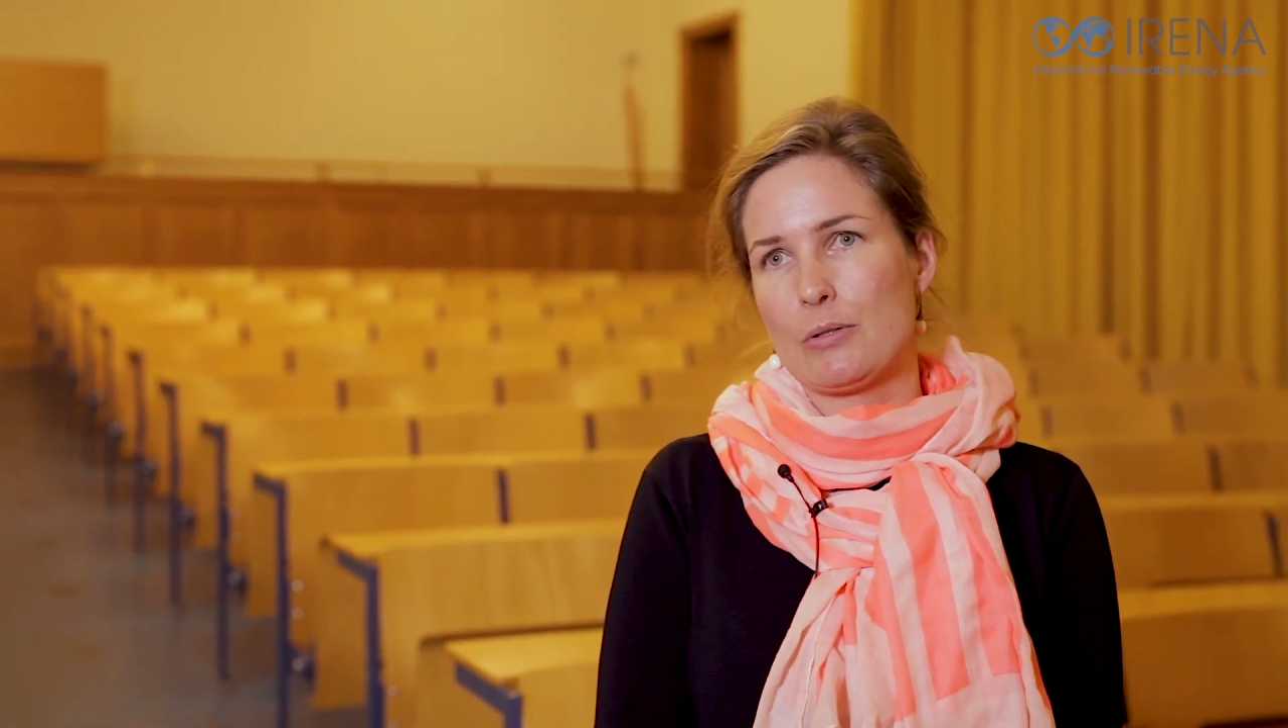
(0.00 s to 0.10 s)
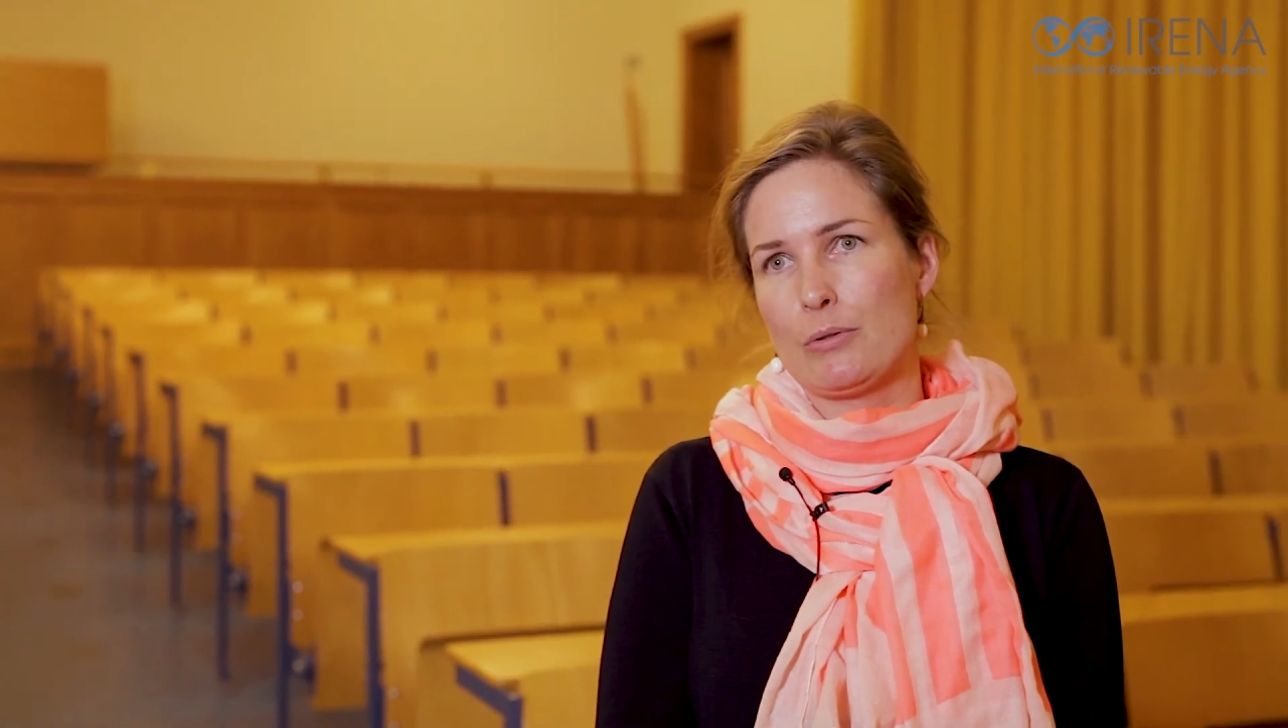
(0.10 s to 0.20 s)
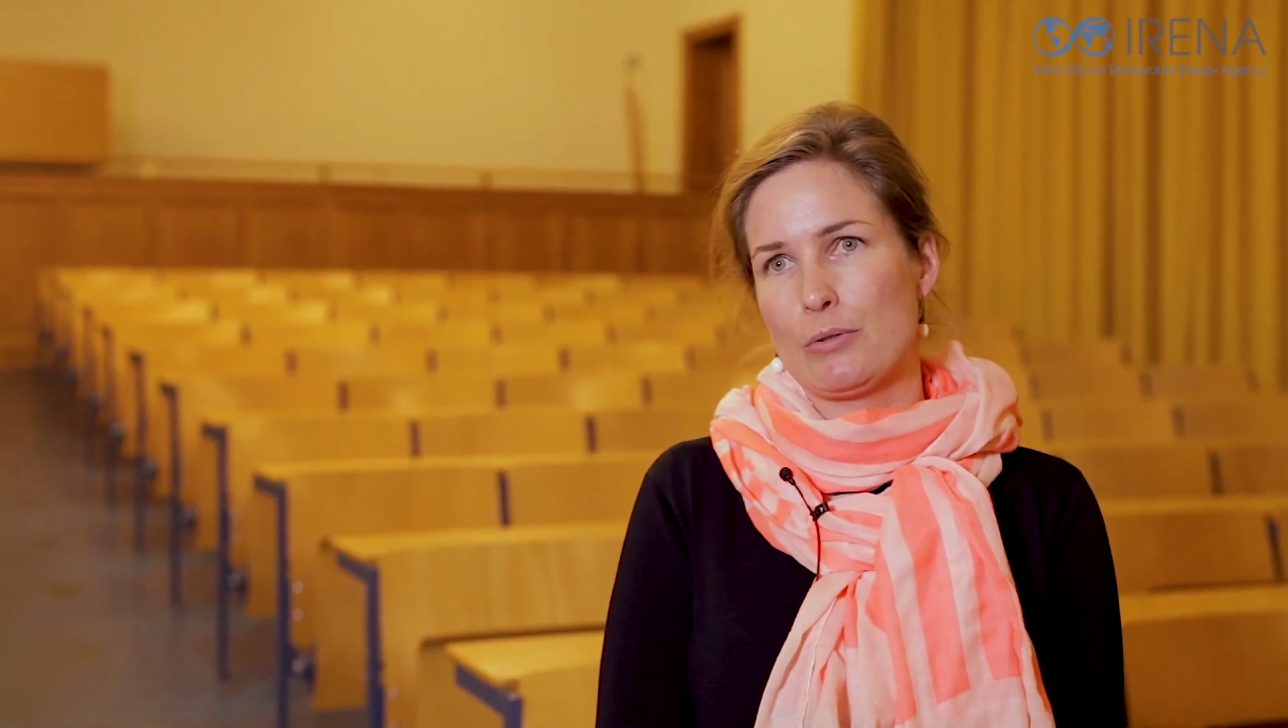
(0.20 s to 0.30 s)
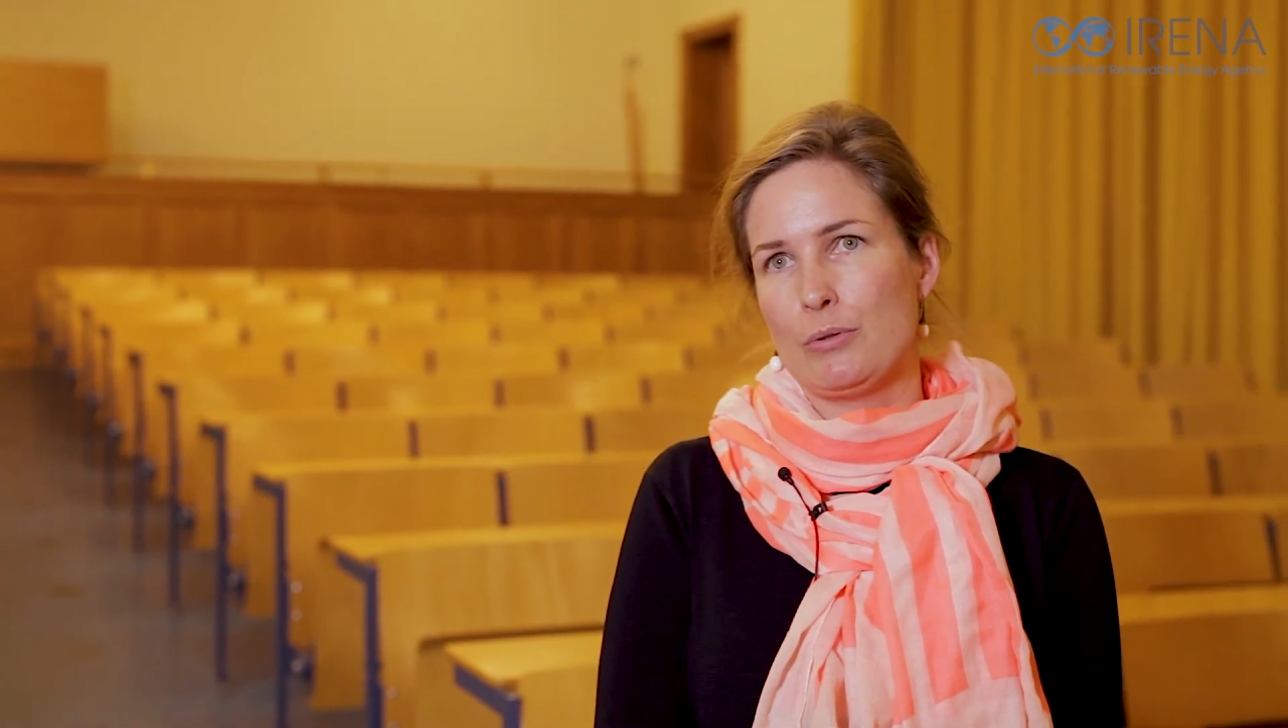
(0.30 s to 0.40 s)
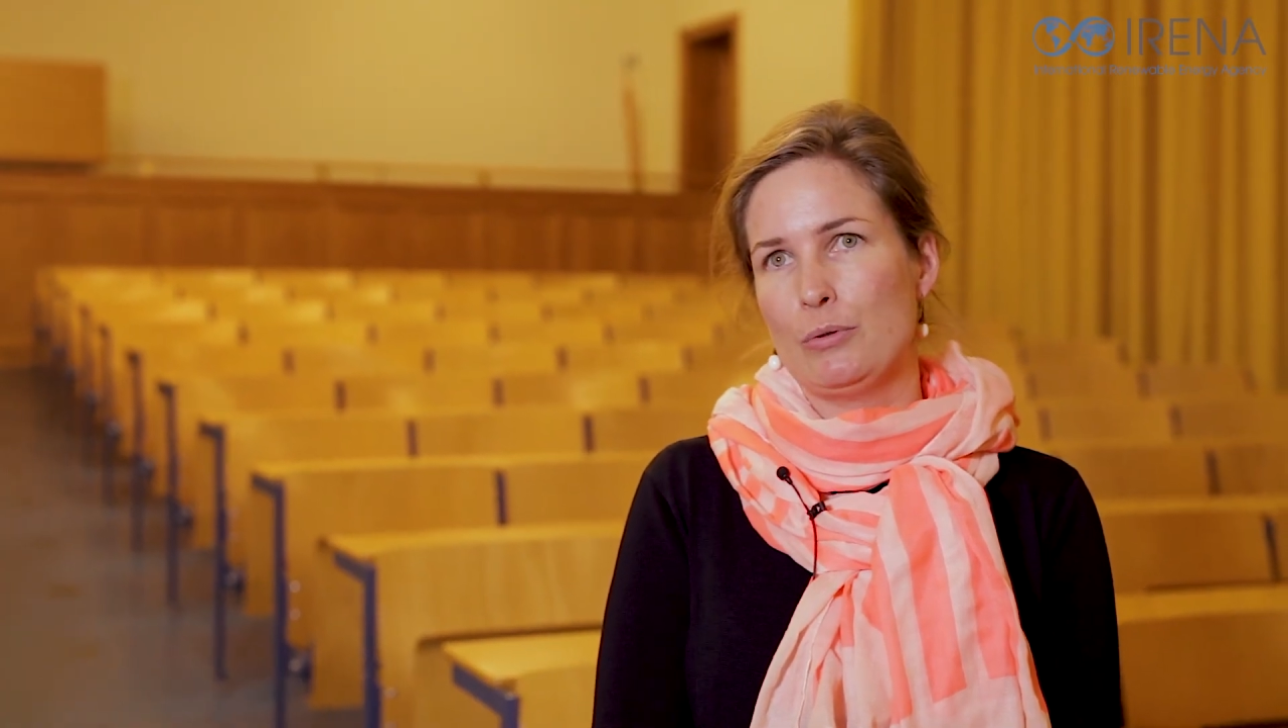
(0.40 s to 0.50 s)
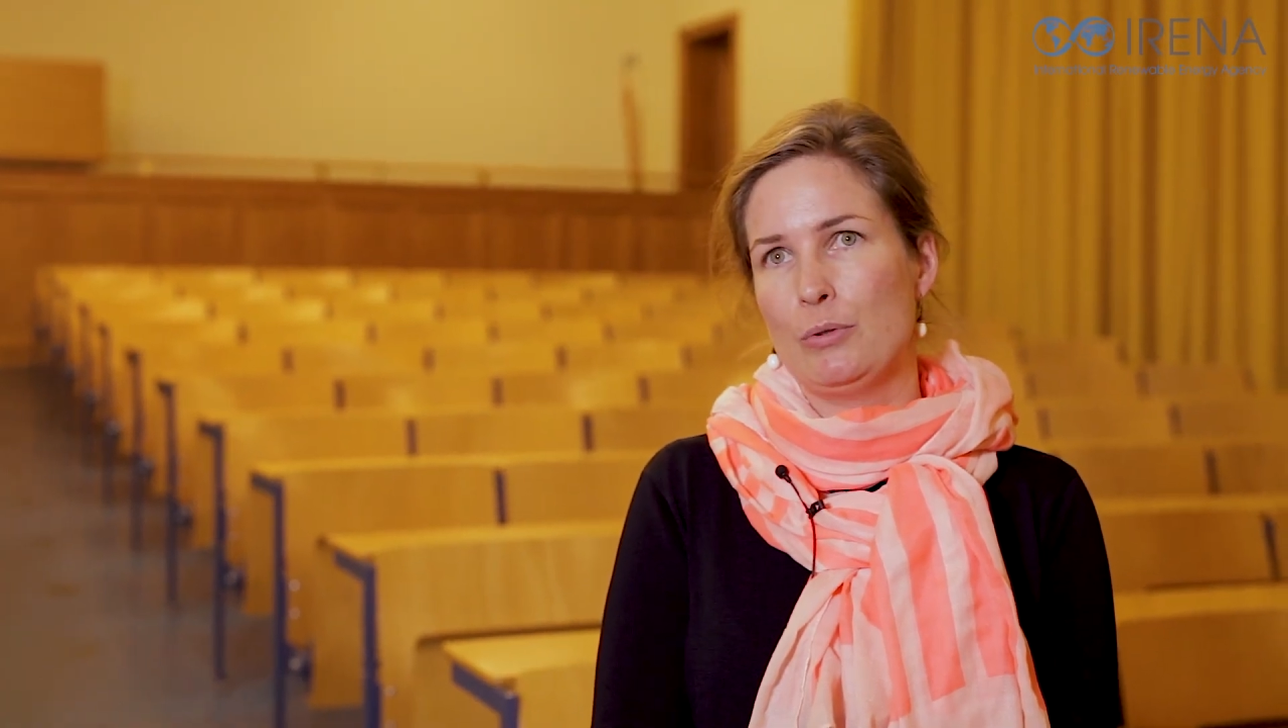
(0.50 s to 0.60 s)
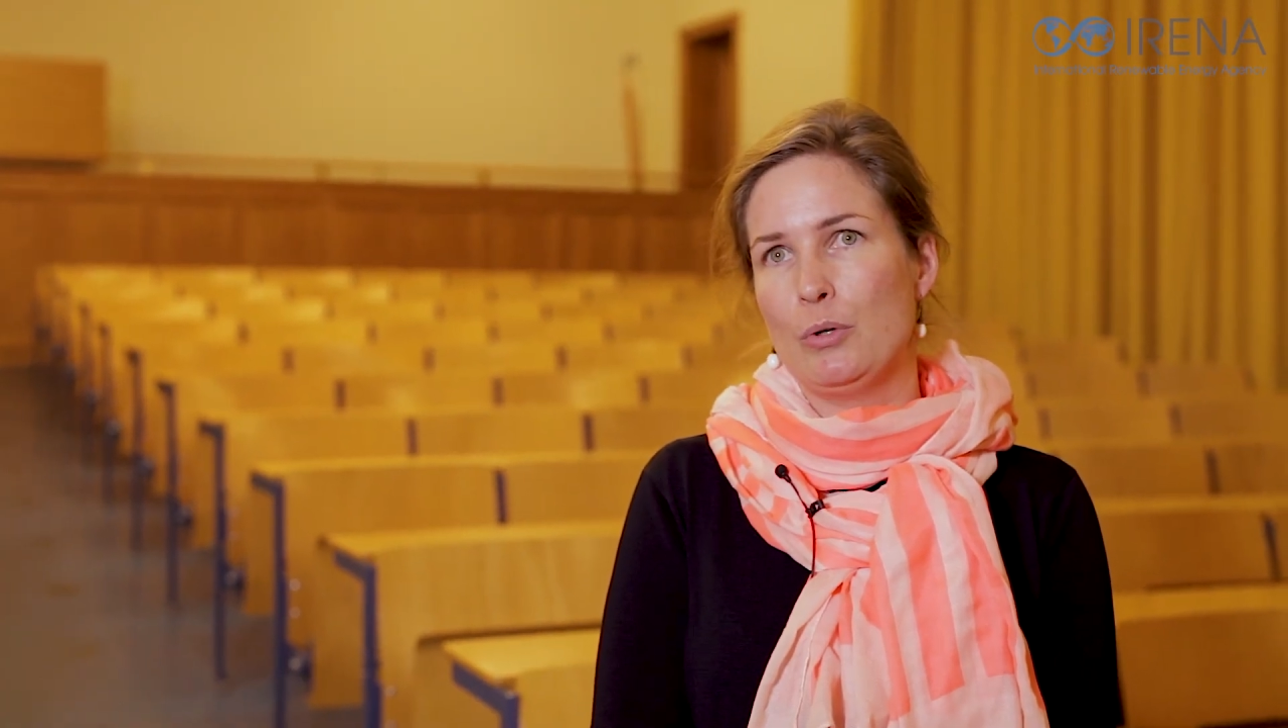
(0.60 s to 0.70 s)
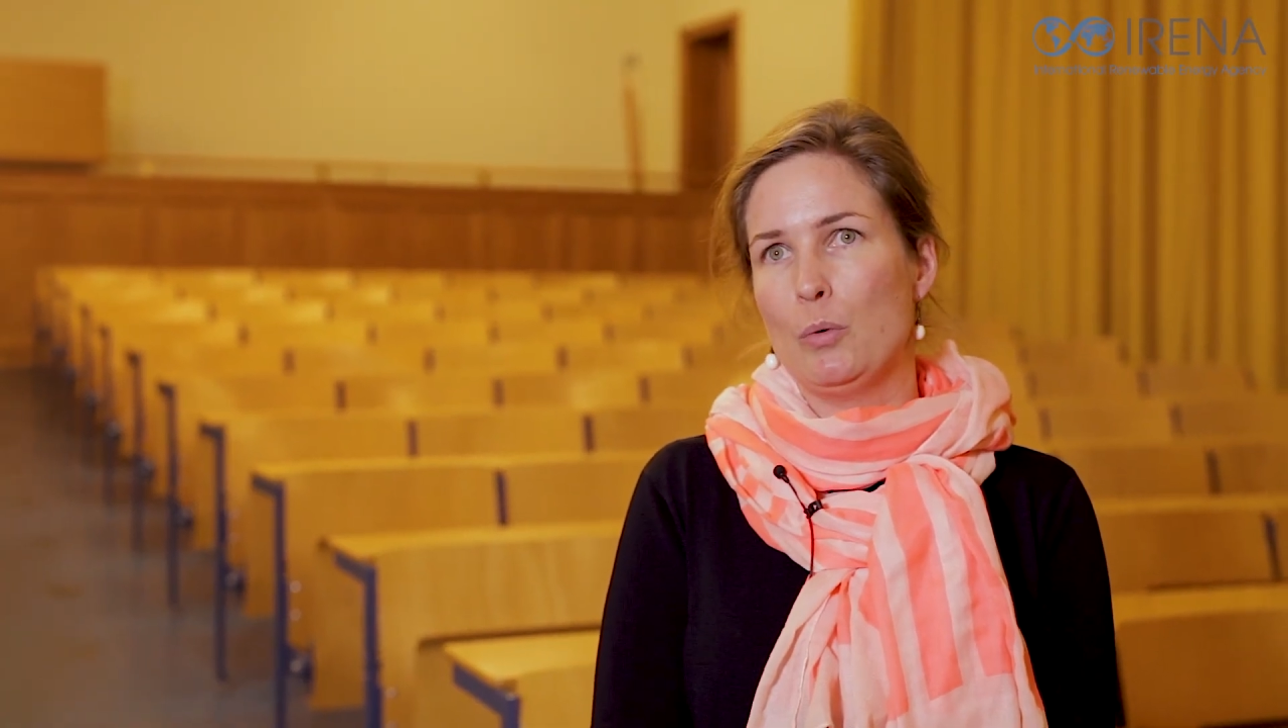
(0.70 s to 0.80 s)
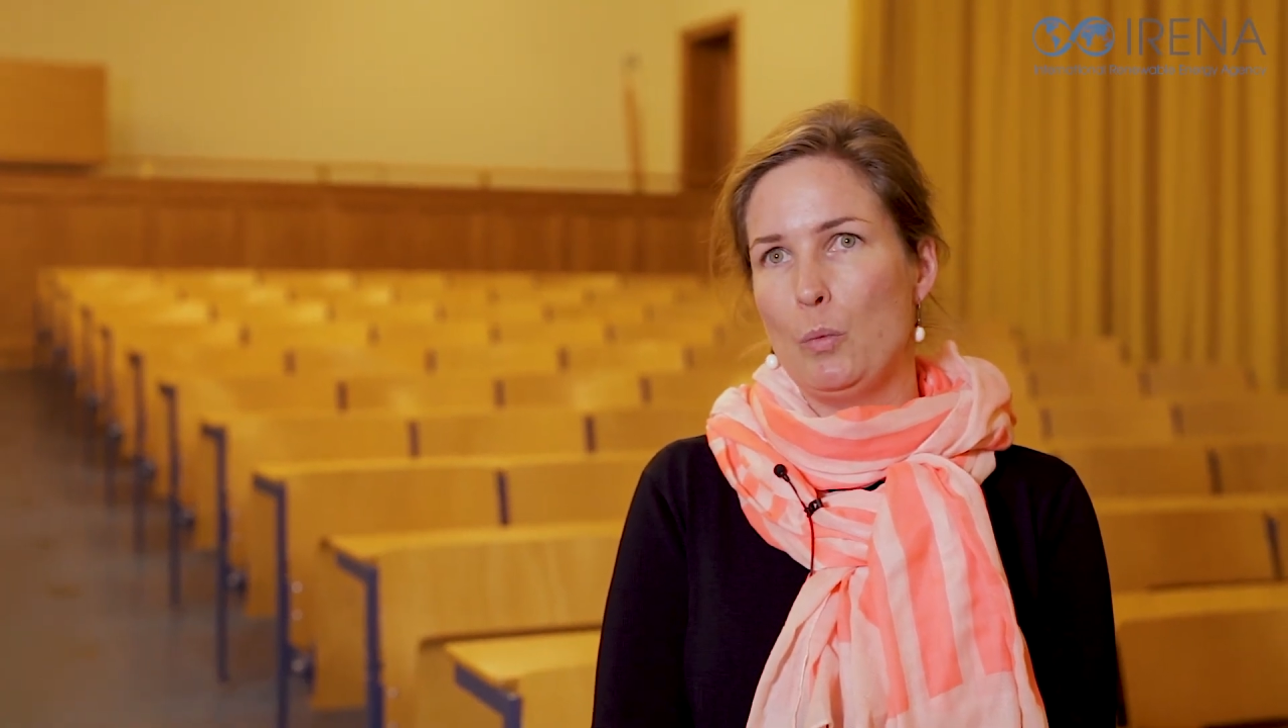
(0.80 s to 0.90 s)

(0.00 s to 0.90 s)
also